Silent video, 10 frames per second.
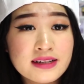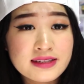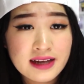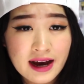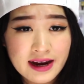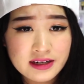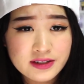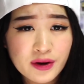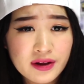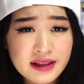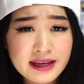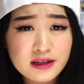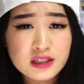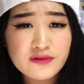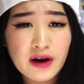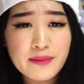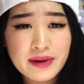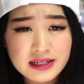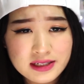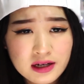This sign, toilet equals 5
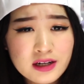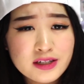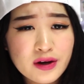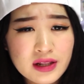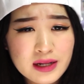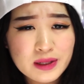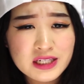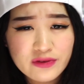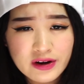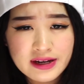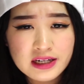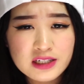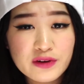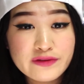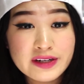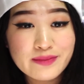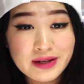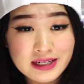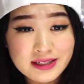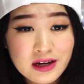minutes. Toilet plus phone equals 15
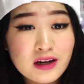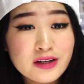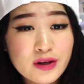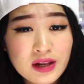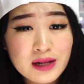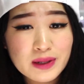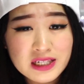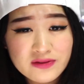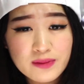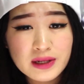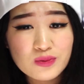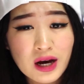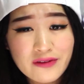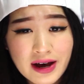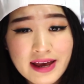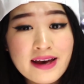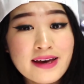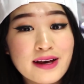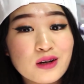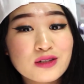minutes. Toilet plus phone plus Wi-Fi
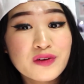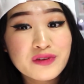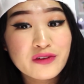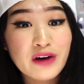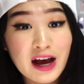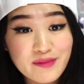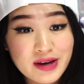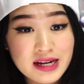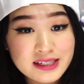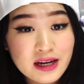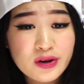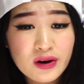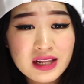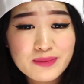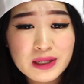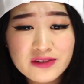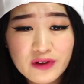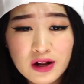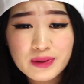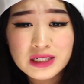equals 55 minutes. Toilet plus
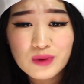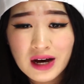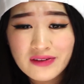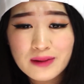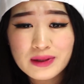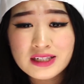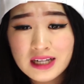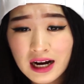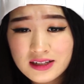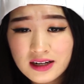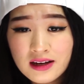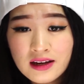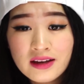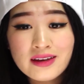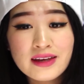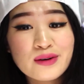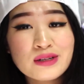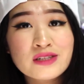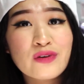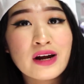phone plus Wi-Fi plus charger
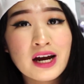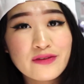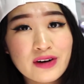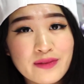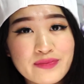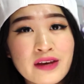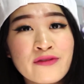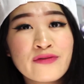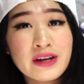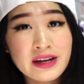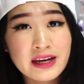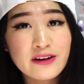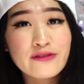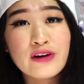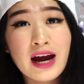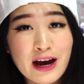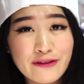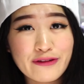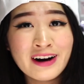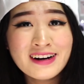equals forever. Infinity.
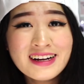Forever.